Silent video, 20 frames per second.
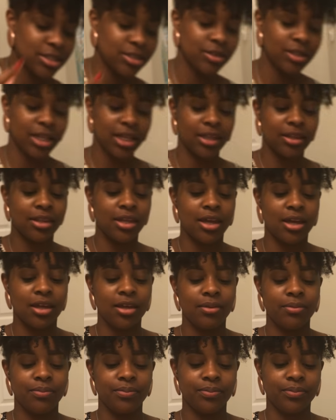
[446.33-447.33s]
I do like
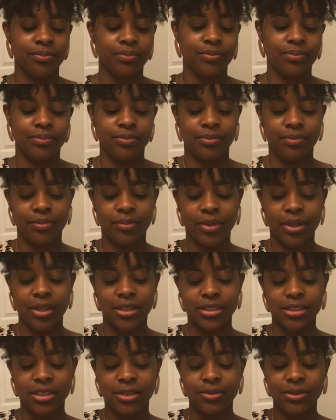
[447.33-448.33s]
that.
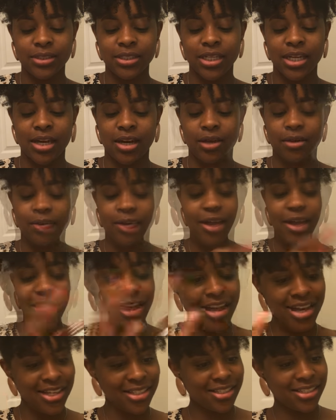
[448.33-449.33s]
So we'll see how.
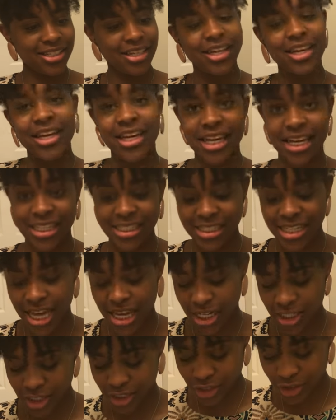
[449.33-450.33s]
Right.
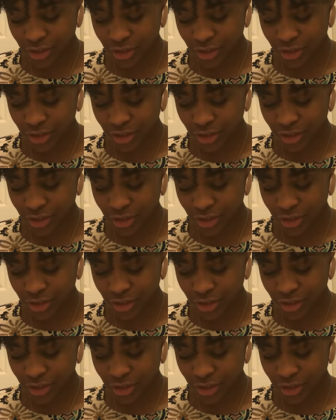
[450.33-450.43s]
Excited to